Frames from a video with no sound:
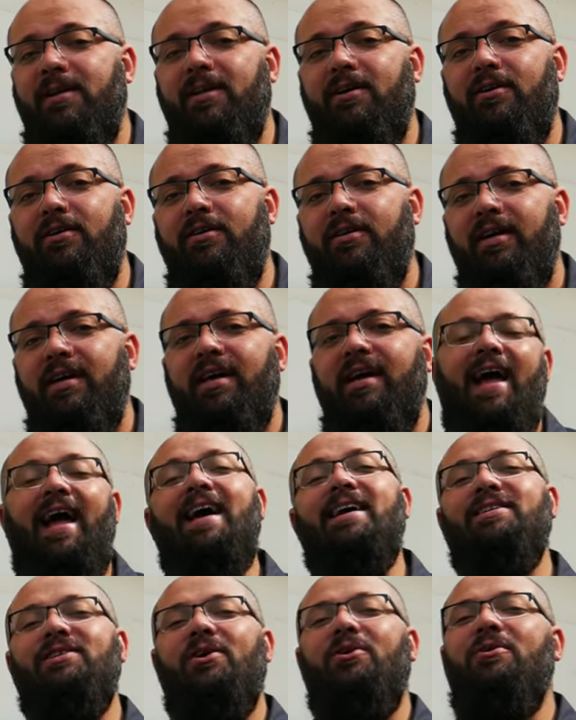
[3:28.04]
below.
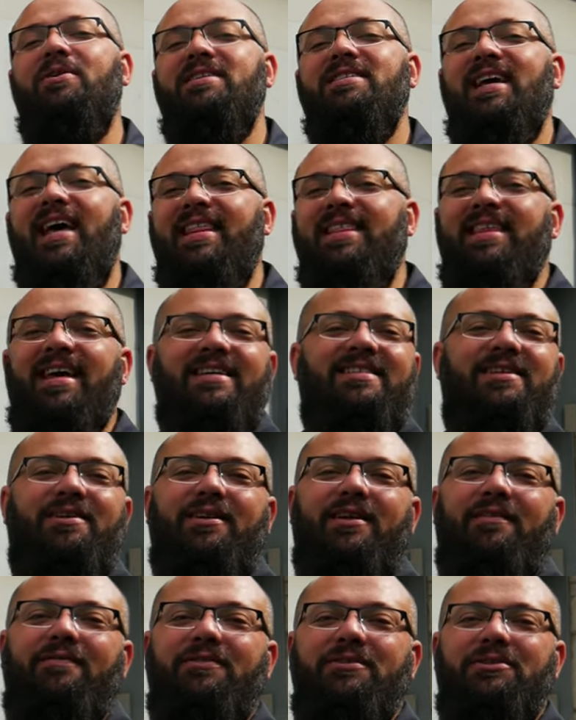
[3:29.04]
As always, thanks a
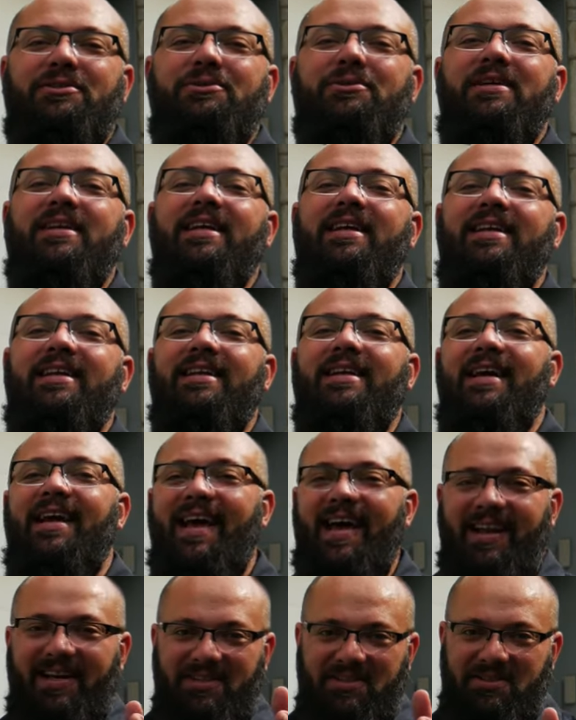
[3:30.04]
lot for tuning in,
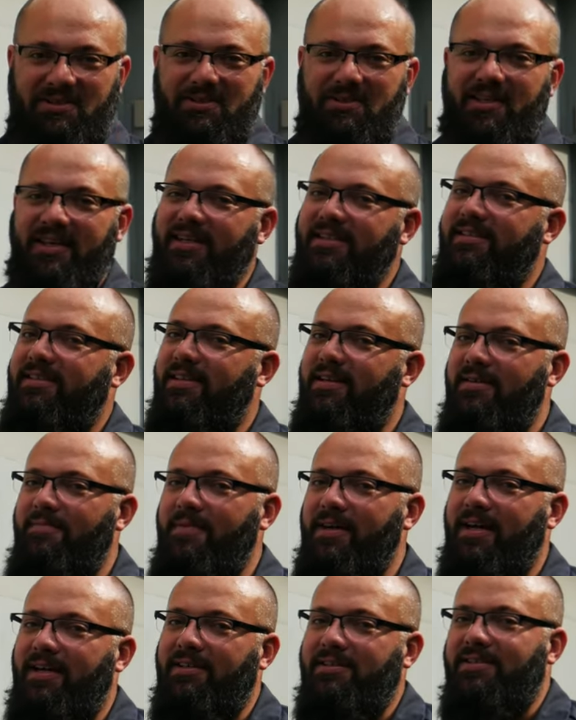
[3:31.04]
and until next
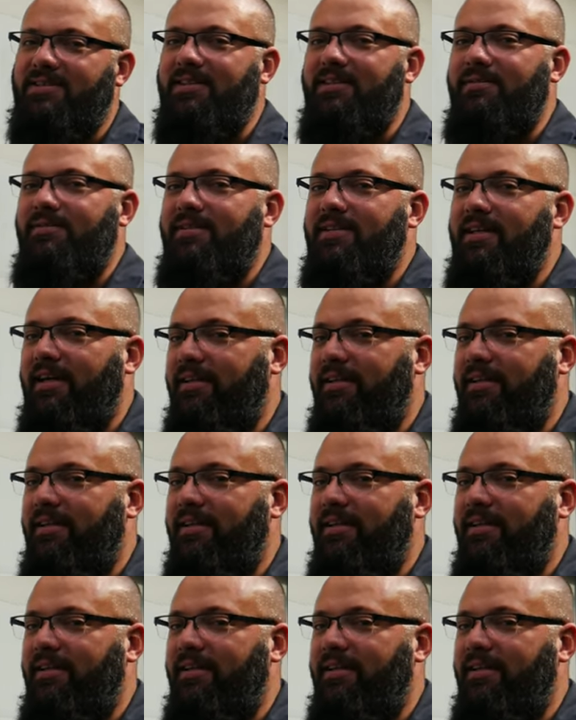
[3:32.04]
time, I'll see you